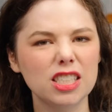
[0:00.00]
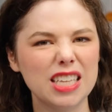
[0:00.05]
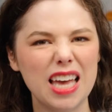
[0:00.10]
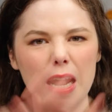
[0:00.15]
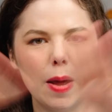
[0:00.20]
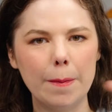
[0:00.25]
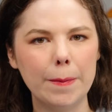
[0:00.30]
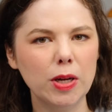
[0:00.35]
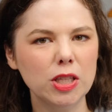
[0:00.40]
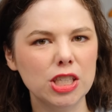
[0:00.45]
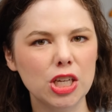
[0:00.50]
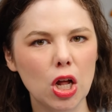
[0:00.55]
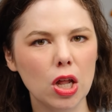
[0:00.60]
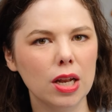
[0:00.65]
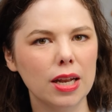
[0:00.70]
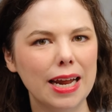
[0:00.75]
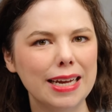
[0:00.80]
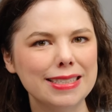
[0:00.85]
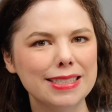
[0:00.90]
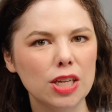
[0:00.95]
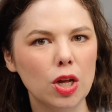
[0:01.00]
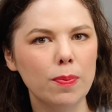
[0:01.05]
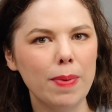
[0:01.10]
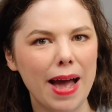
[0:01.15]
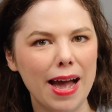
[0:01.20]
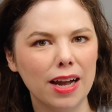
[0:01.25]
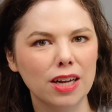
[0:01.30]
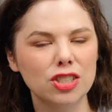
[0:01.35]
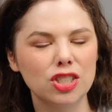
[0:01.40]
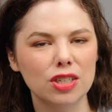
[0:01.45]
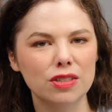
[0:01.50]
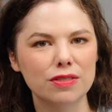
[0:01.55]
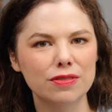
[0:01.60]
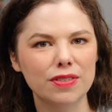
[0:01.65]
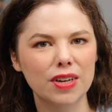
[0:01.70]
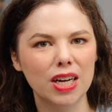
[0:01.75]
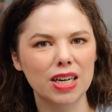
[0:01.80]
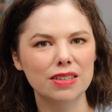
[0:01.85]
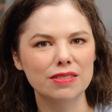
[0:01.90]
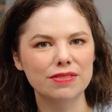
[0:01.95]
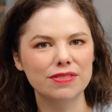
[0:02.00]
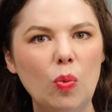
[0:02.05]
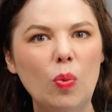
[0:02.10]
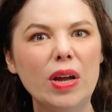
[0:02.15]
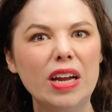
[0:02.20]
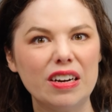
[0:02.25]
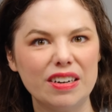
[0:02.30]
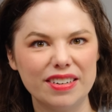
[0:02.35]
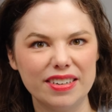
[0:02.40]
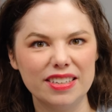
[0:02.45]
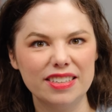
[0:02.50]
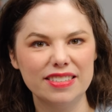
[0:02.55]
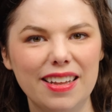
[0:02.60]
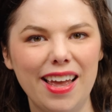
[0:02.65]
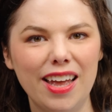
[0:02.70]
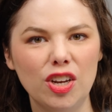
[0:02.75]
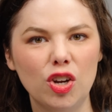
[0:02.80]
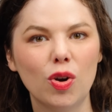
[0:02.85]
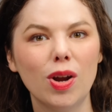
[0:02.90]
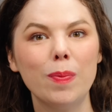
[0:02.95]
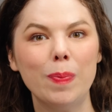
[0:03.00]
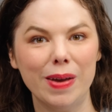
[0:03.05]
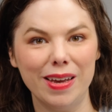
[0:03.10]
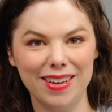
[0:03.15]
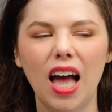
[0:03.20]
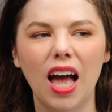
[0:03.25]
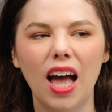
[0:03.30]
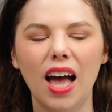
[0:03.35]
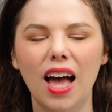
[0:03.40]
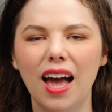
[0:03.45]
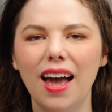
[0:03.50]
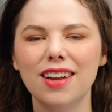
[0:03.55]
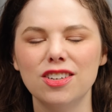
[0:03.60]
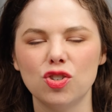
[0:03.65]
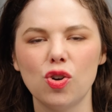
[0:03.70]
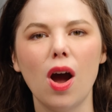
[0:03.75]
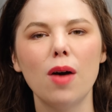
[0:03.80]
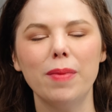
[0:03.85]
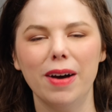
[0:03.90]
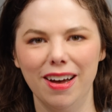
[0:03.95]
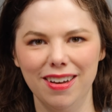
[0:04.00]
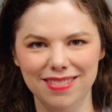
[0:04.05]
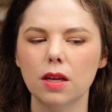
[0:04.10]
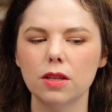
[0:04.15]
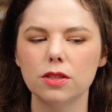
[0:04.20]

just kind of puts it all in a nice little package of, of weird and creepy and trauma.